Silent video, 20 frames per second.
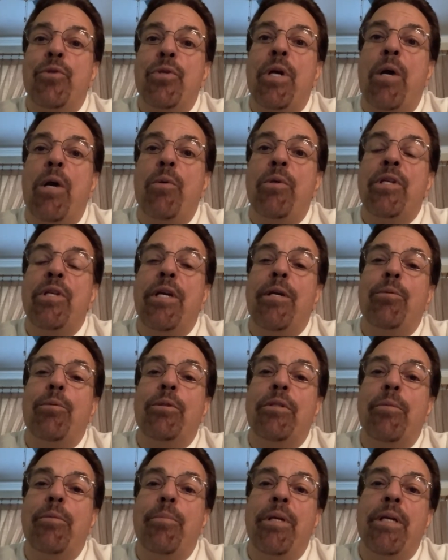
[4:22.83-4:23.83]
so I was able
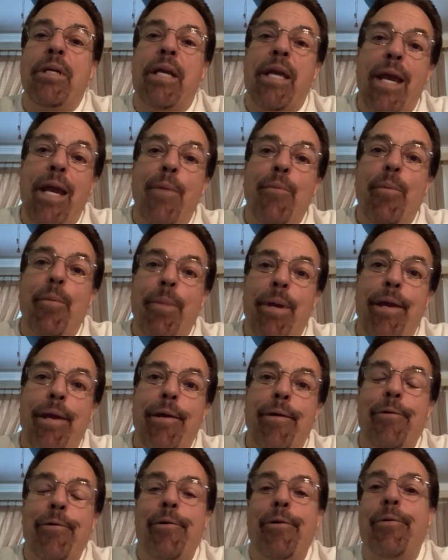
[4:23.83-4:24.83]
to be a
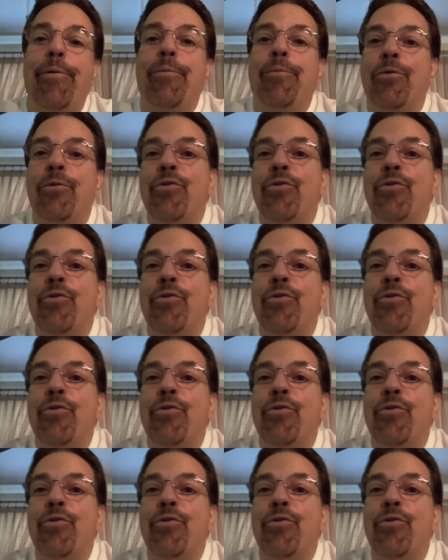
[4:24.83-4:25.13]
cameraman or